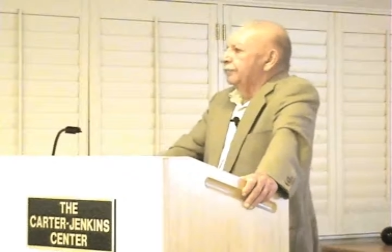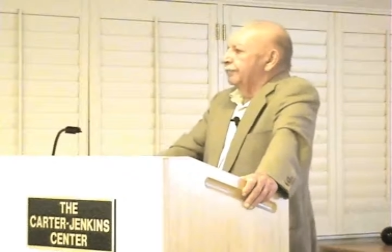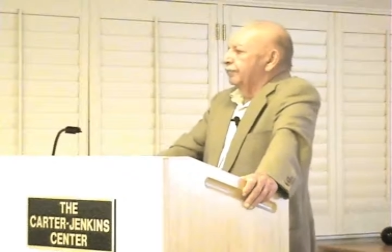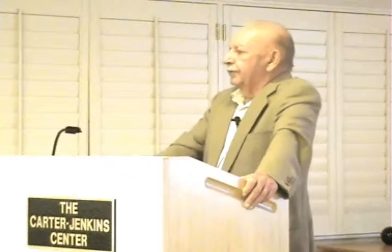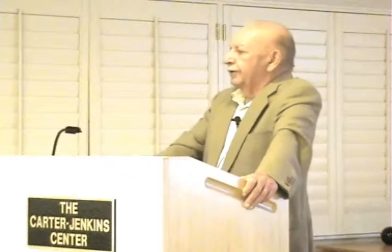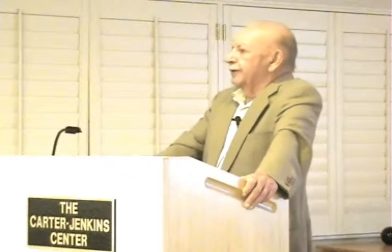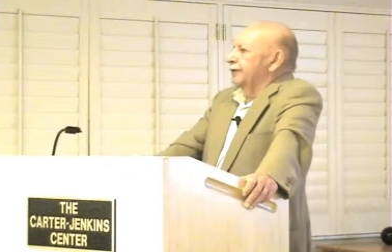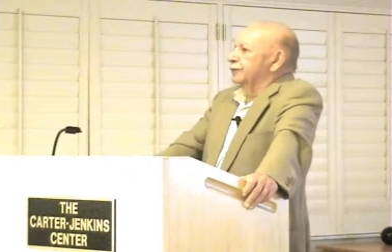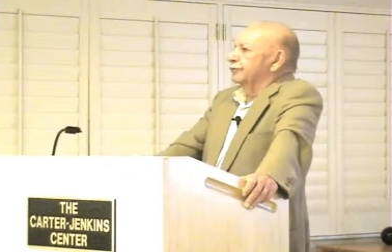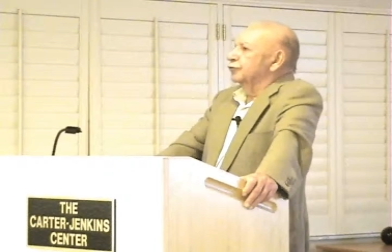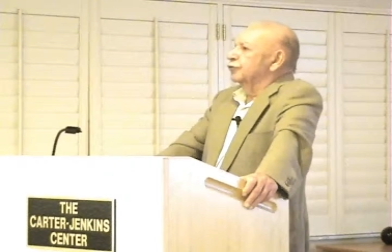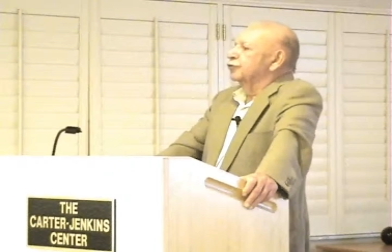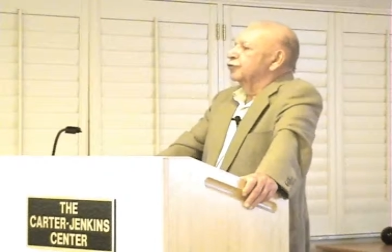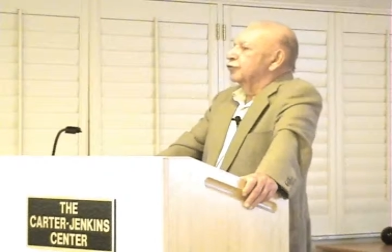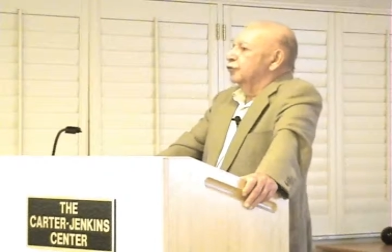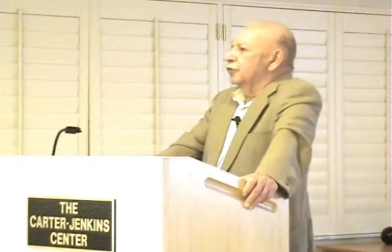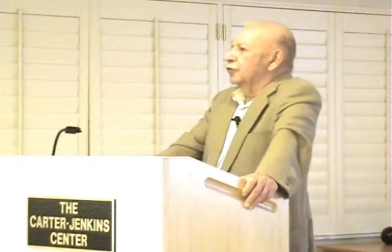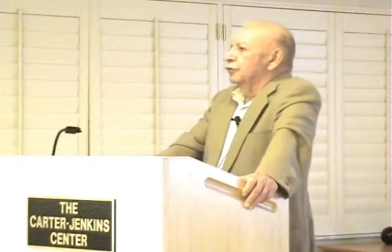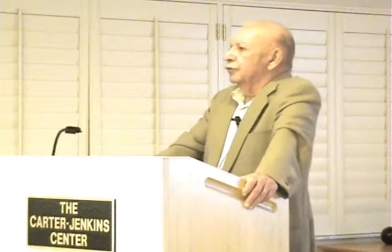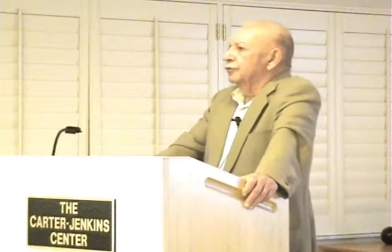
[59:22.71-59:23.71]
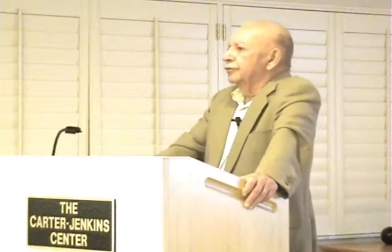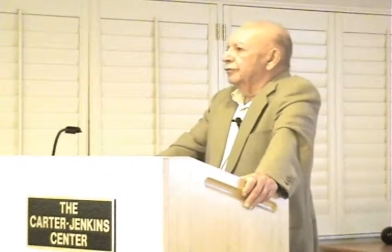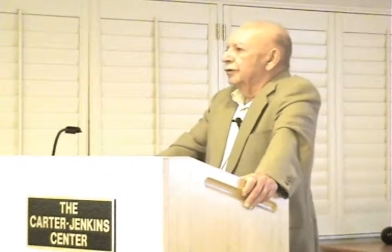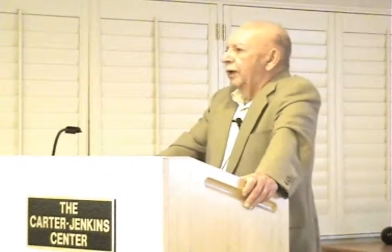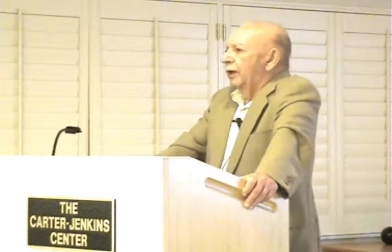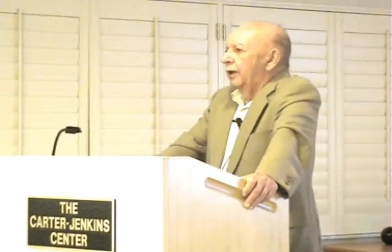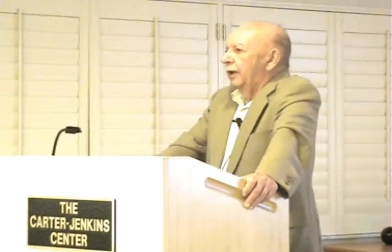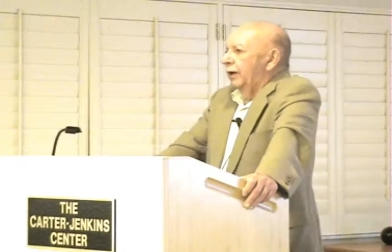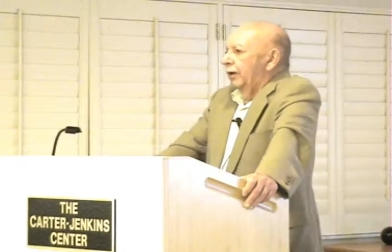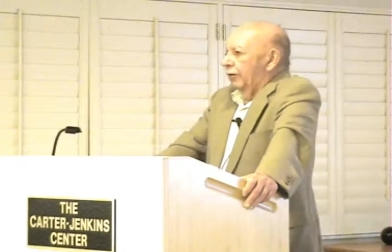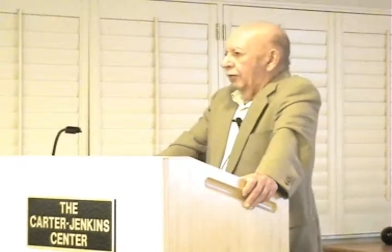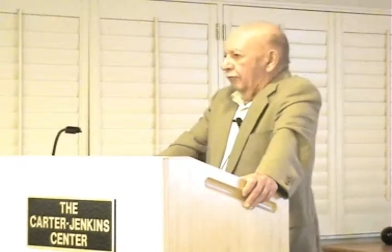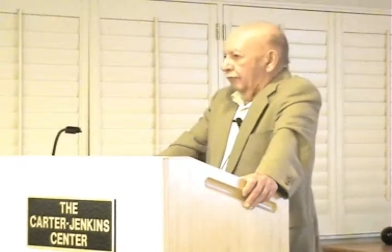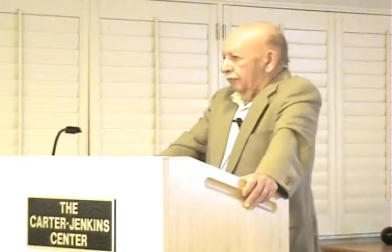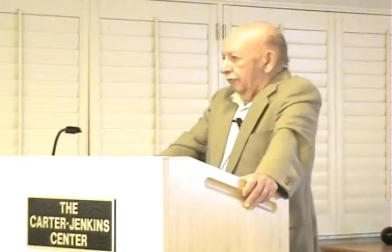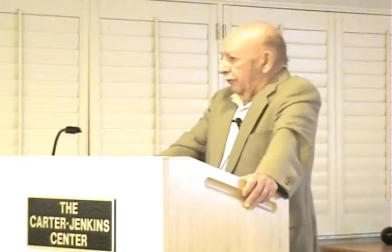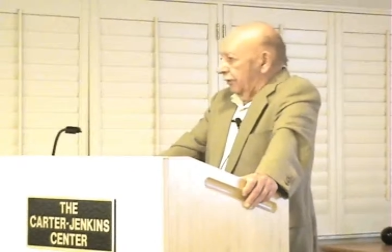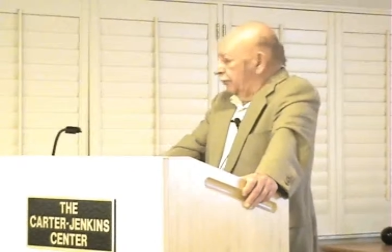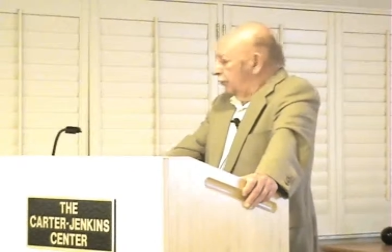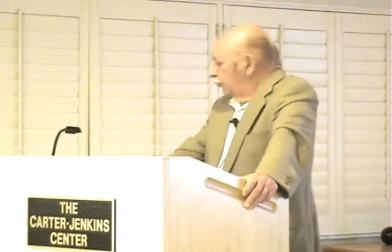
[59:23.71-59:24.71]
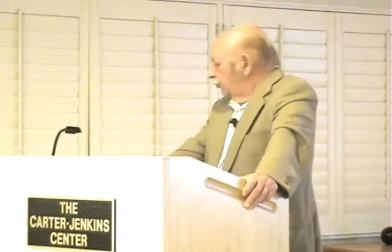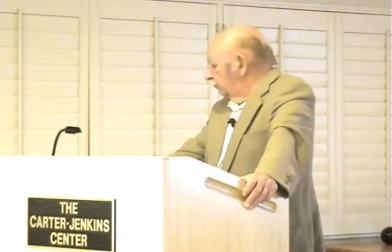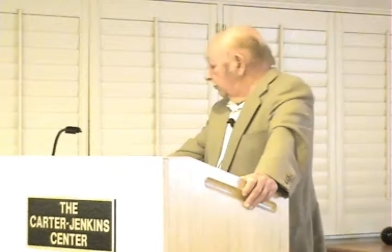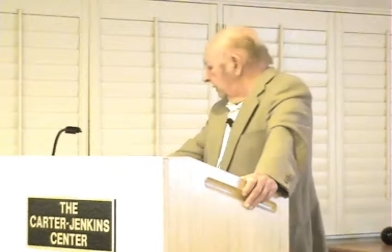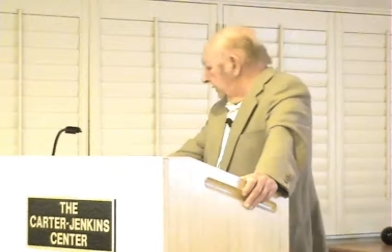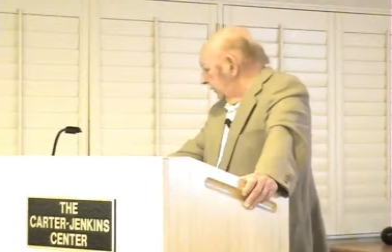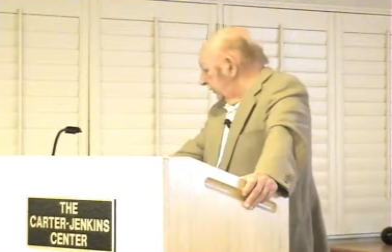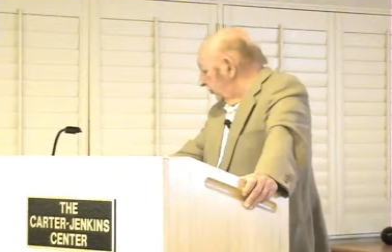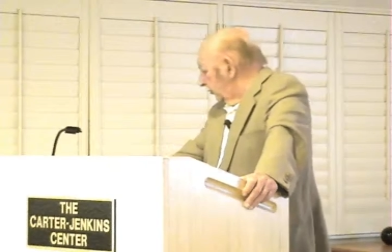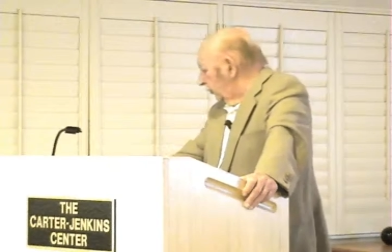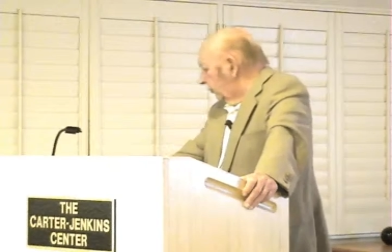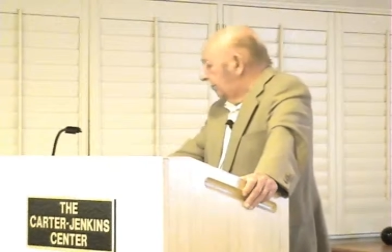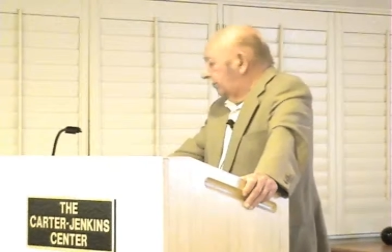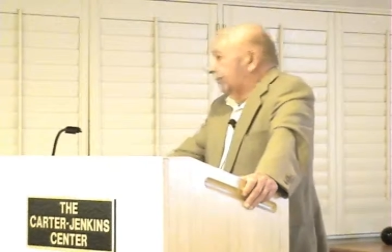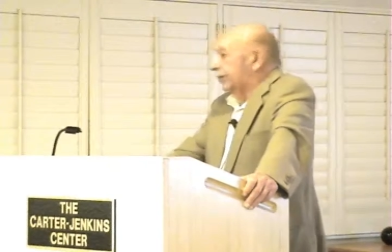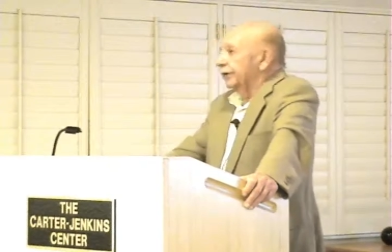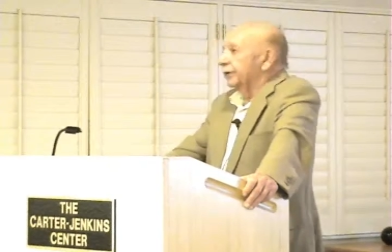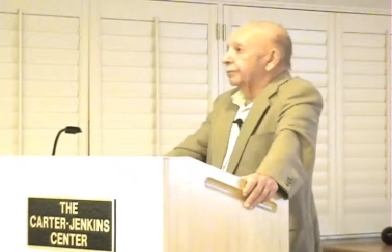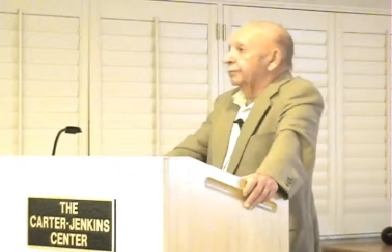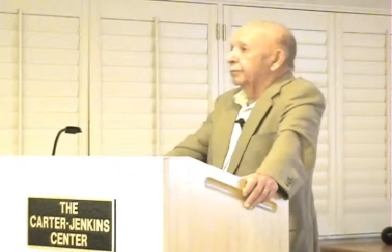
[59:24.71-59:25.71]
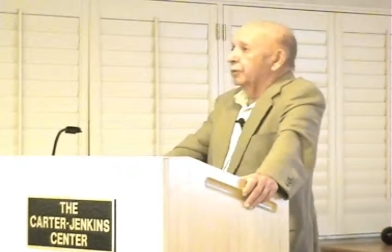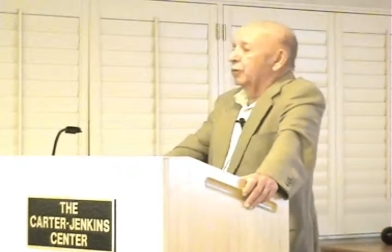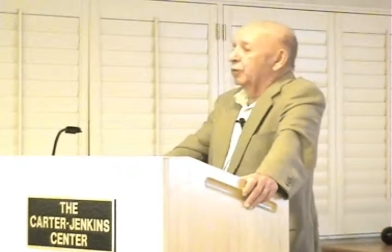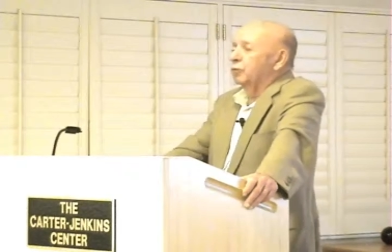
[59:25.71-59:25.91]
first choice of a human object.